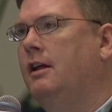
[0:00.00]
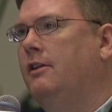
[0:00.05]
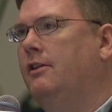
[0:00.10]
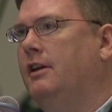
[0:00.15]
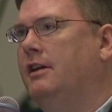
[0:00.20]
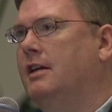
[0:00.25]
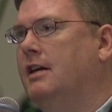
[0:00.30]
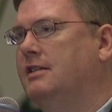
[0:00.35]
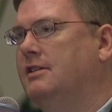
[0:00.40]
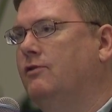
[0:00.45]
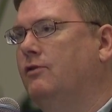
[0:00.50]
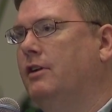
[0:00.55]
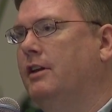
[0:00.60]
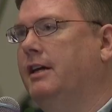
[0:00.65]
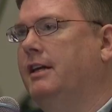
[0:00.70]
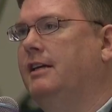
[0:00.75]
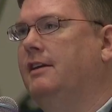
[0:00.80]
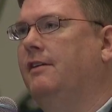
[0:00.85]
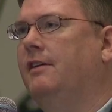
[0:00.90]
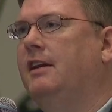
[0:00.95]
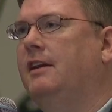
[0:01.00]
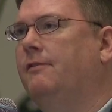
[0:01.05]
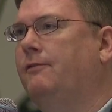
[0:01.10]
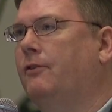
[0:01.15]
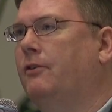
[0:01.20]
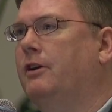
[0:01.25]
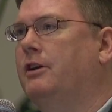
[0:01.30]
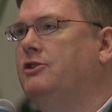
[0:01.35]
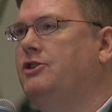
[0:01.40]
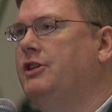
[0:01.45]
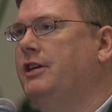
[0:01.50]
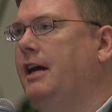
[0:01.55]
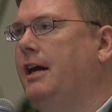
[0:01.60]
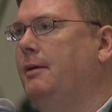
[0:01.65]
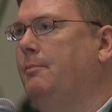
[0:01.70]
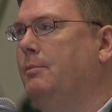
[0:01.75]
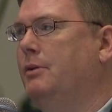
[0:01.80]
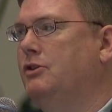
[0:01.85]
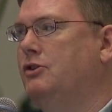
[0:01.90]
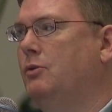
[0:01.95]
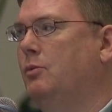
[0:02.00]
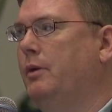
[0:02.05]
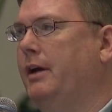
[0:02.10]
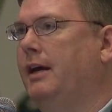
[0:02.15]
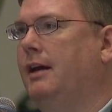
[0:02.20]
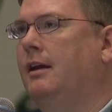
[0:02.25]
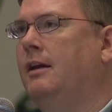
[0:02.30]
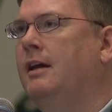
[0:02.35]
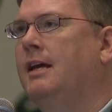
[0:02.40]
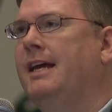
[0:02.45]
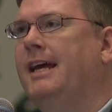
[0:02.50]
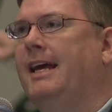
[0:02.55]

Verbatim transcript: that doesn't really differentiate between